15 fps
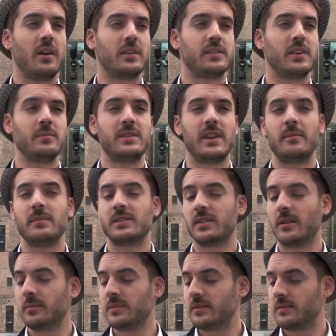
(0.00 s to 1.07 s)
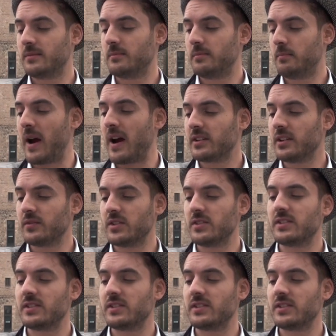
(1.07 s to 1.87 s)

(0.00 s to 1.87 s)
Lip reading: Sometimes some part of